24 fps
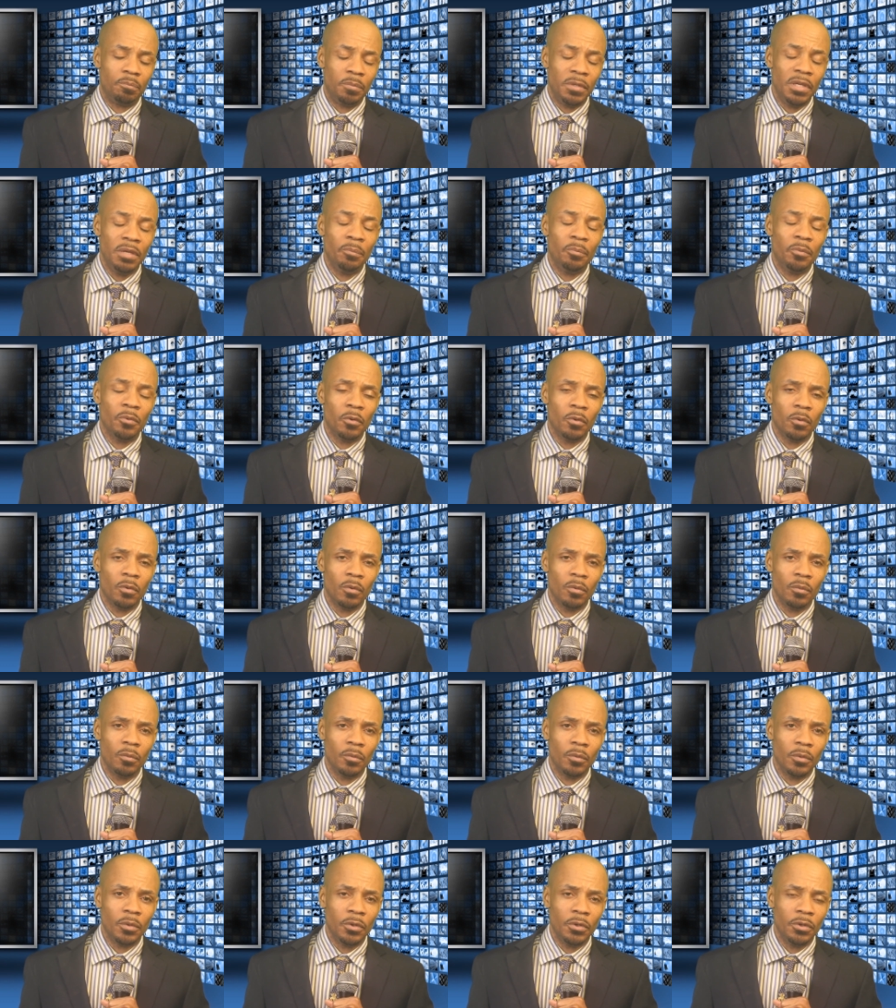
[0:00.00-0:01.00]

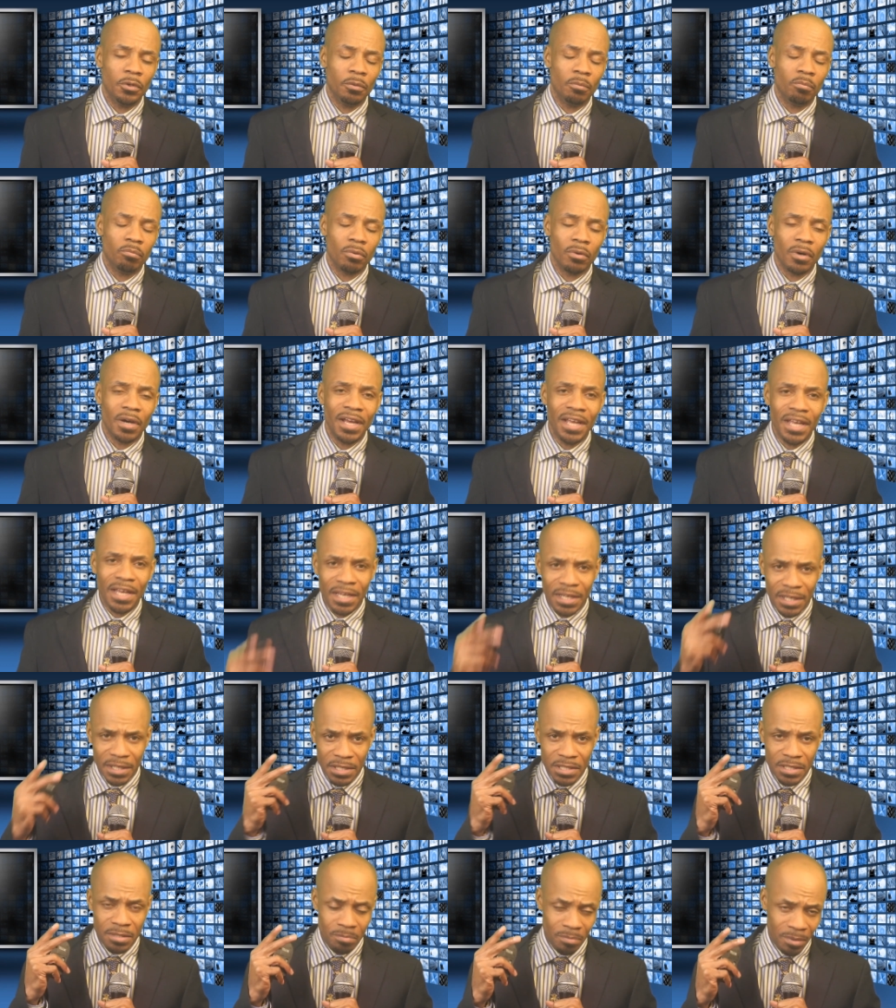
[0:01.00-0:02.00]
people, your
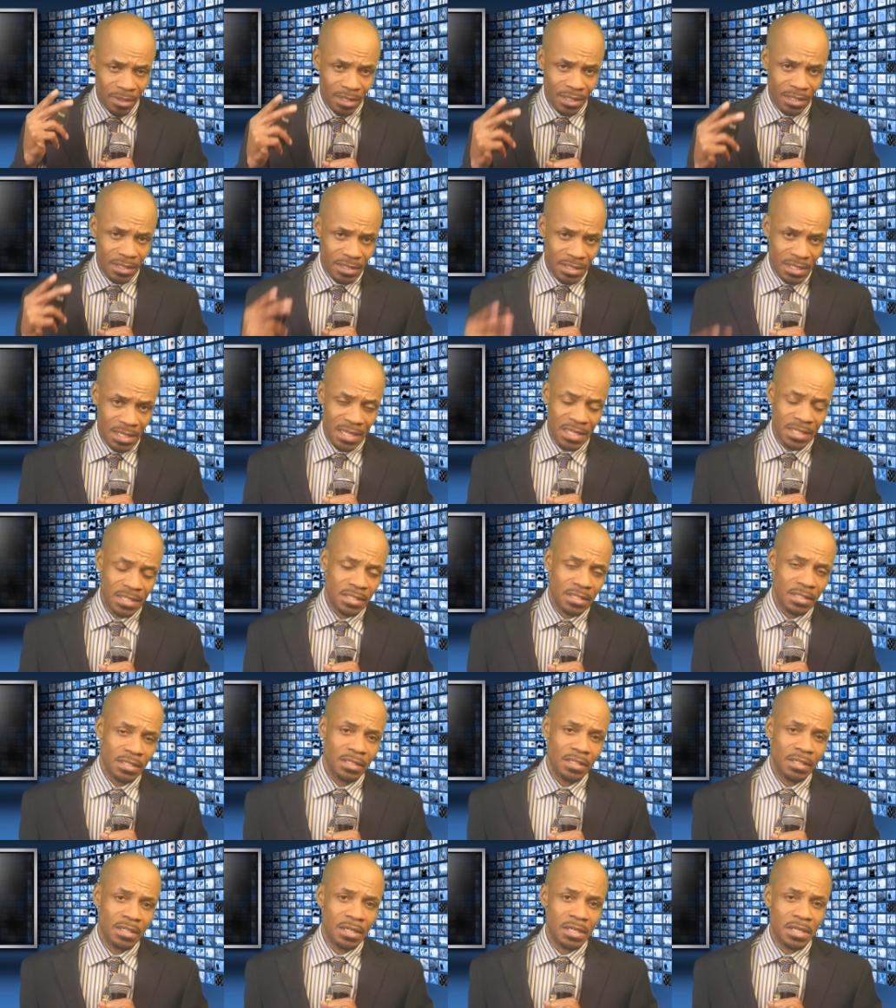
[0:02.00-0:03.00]
brain is being
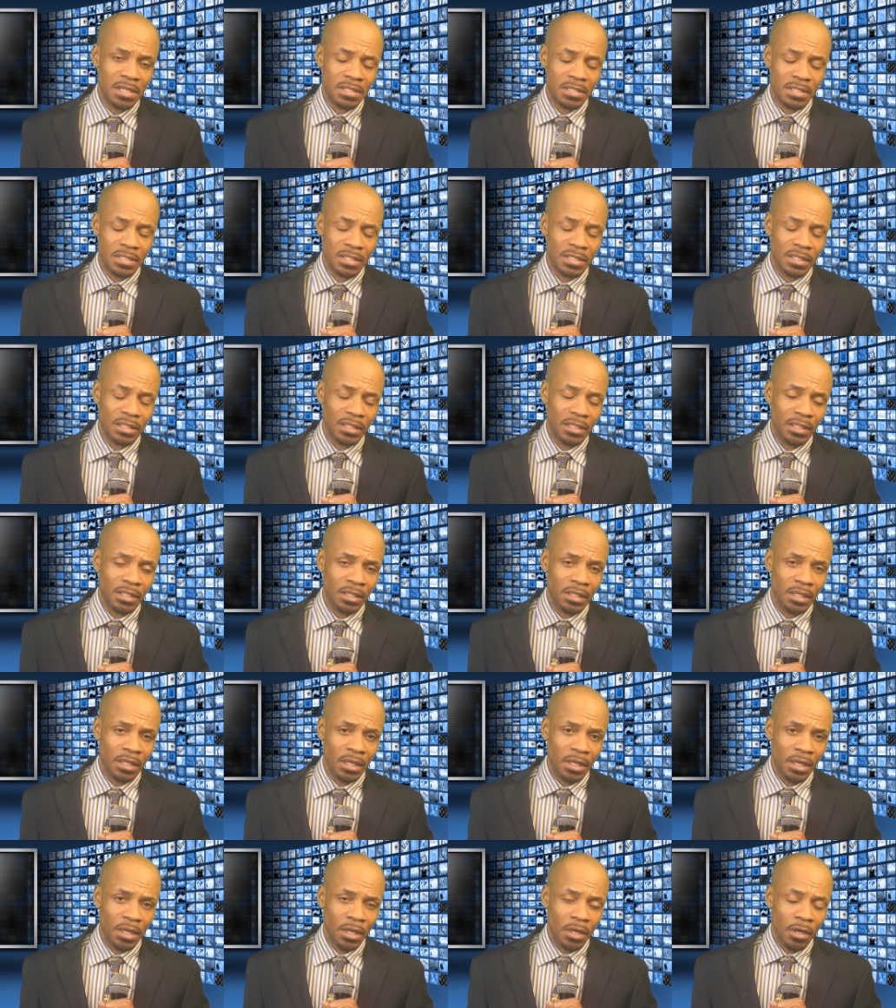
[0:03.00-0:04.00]
tested constantly
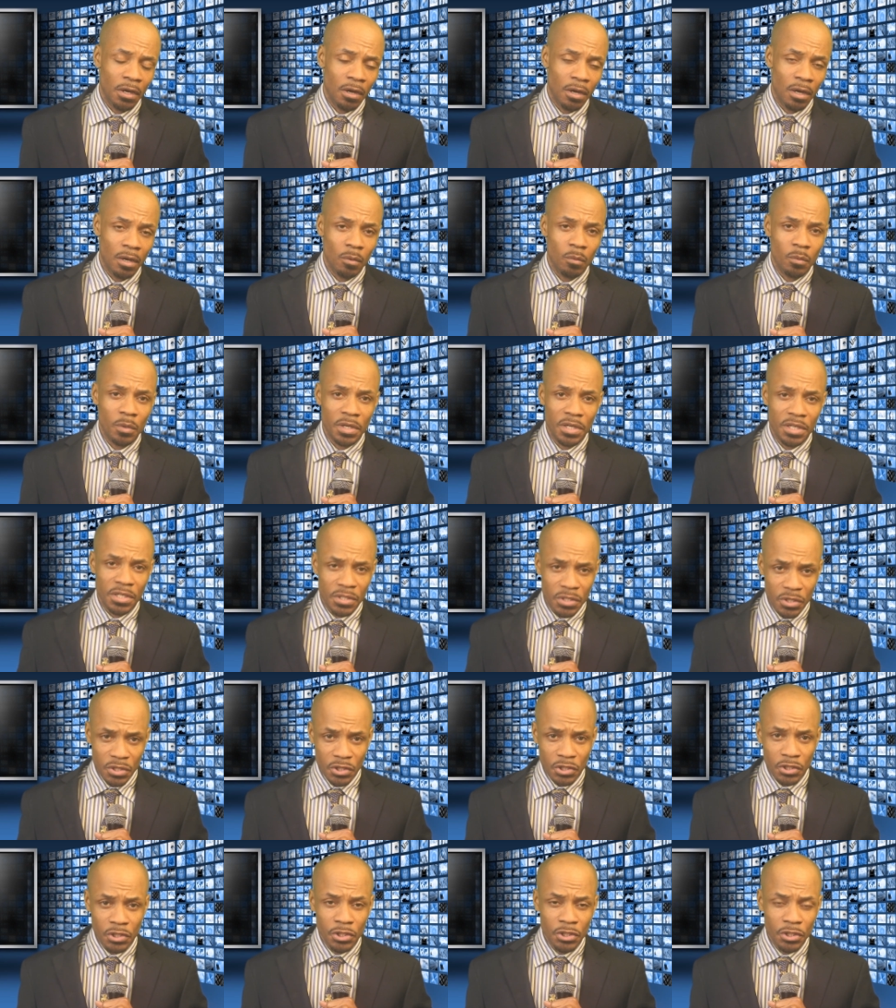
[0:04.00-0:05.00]
on what is
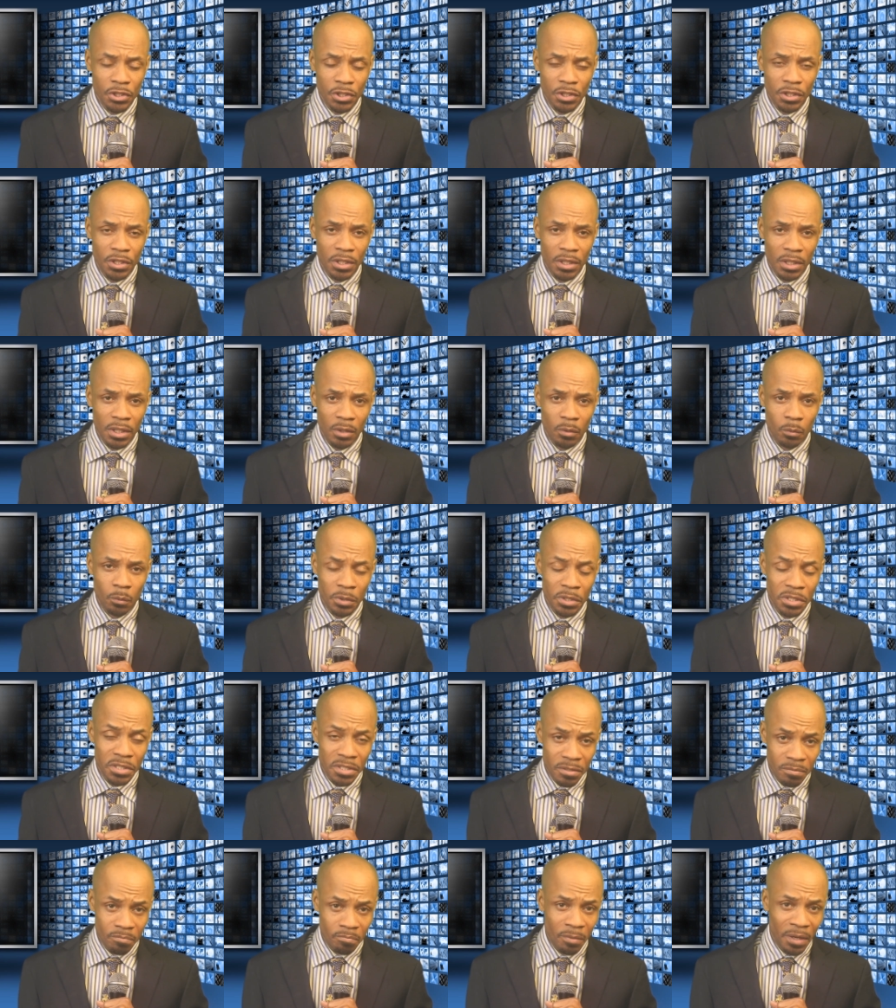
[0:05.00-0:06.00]
good,
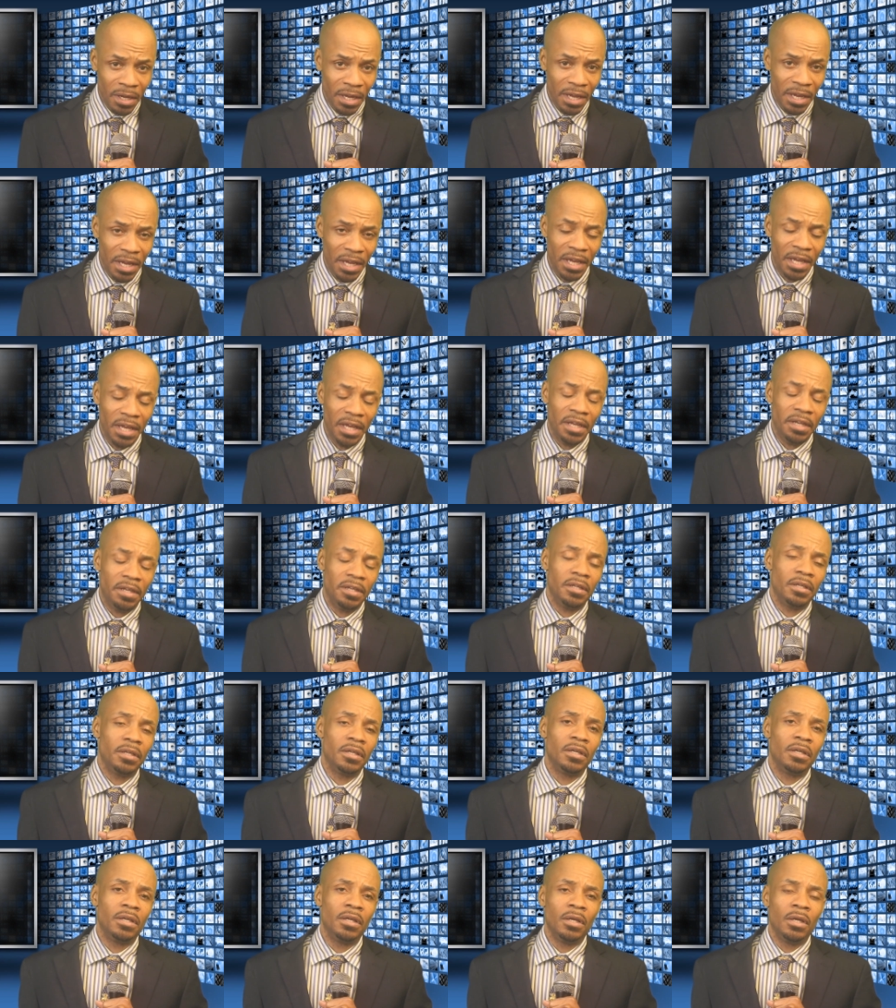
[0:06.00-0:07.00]
what is bad,
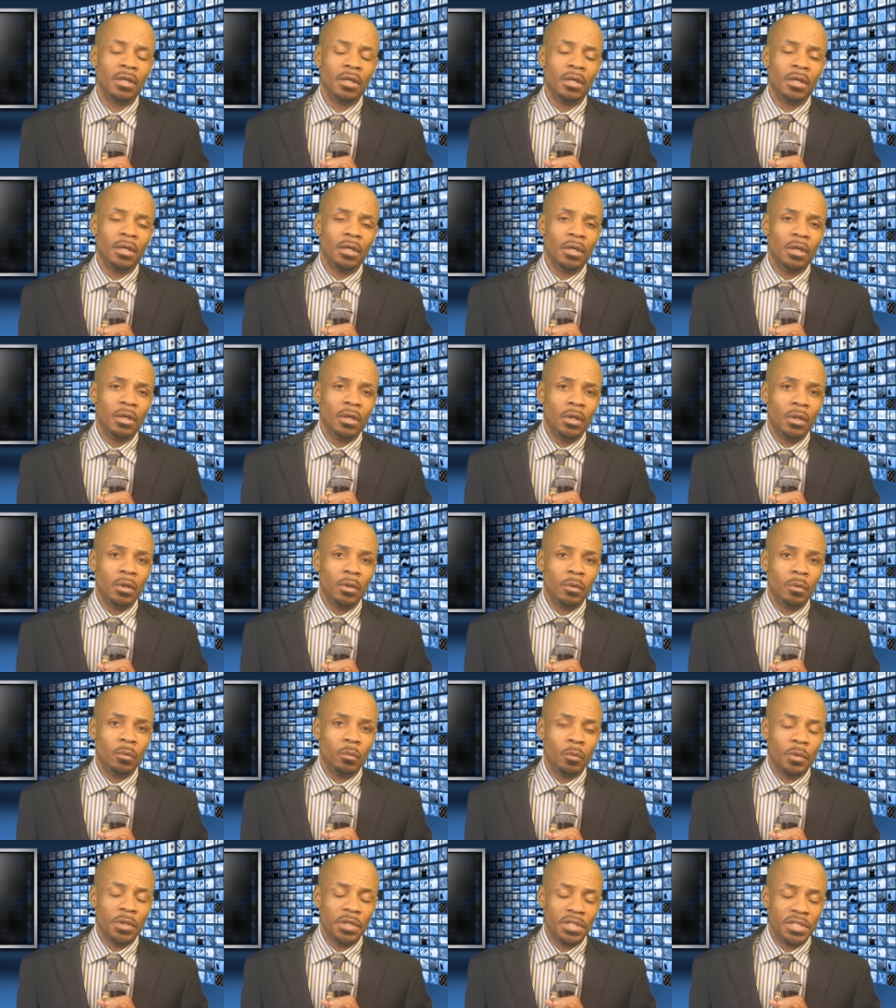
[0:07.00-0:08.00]

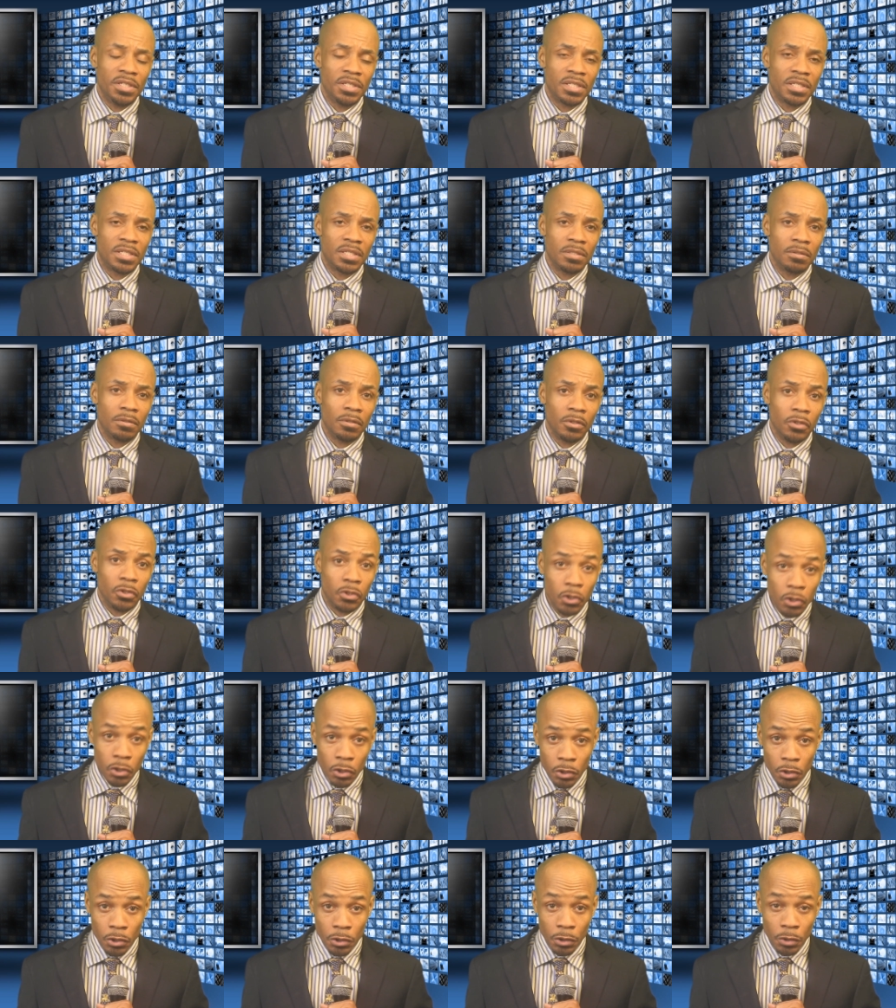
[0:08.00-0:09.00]
what is
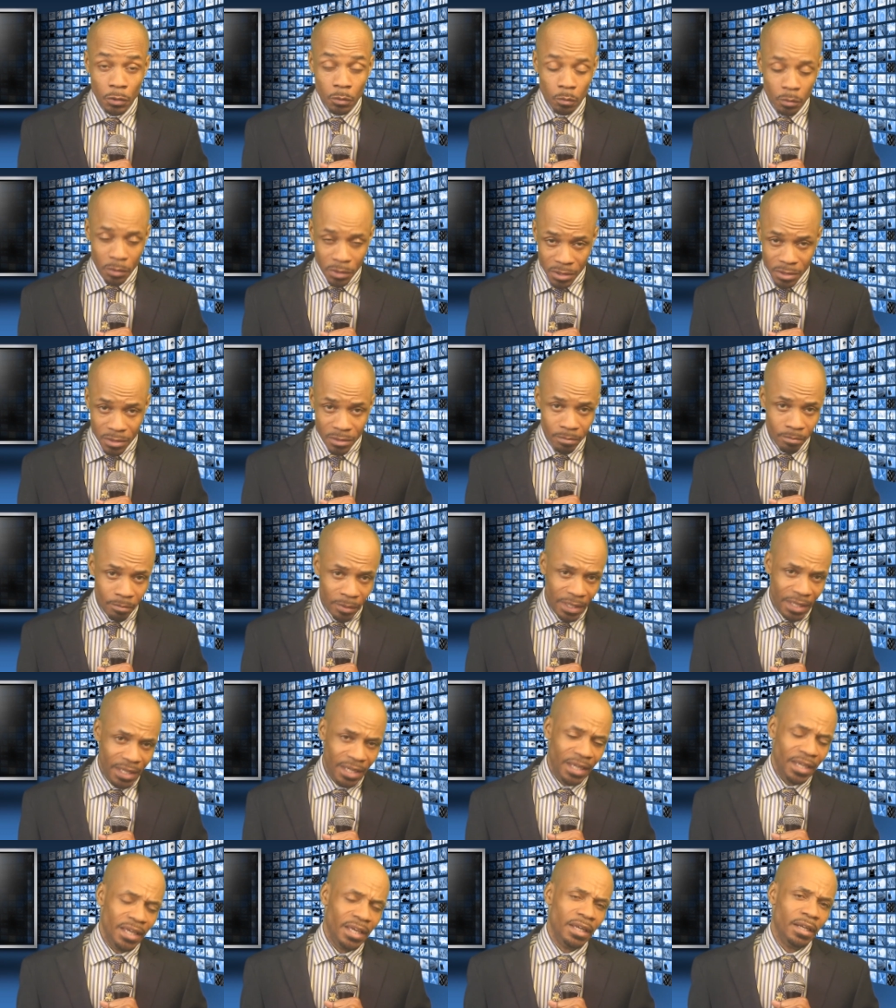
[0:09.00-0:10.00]
good, what is
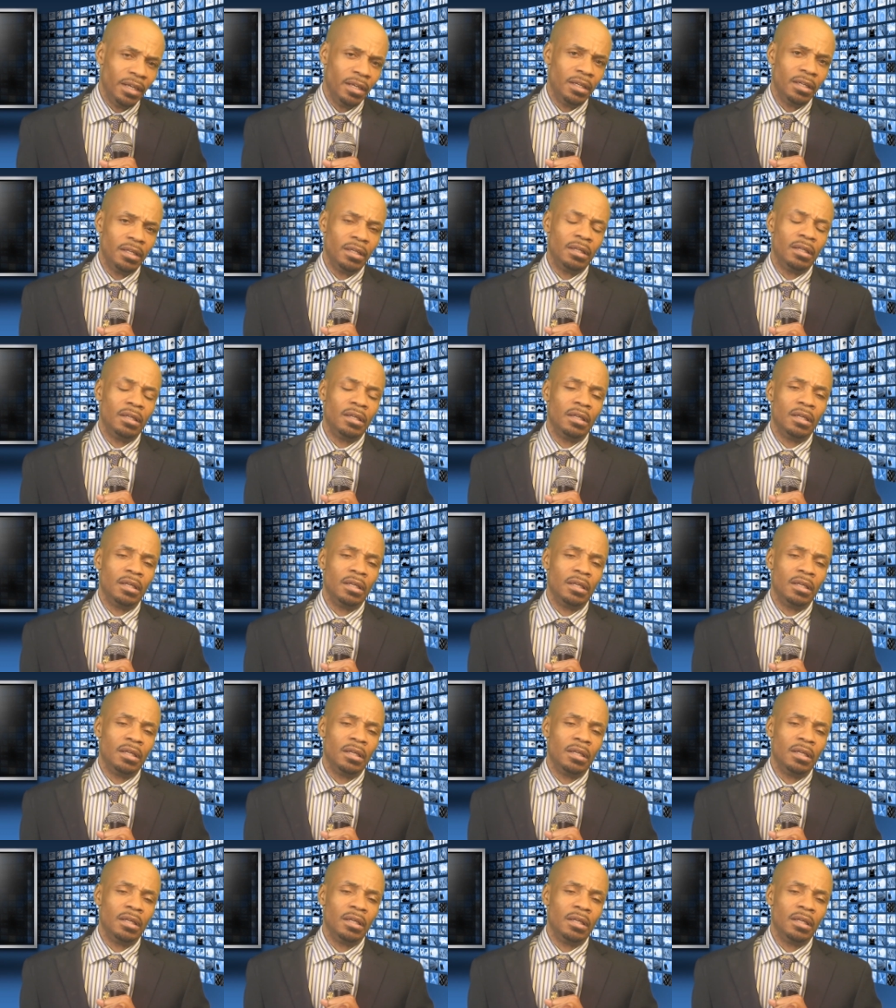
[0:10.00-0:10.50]
bad.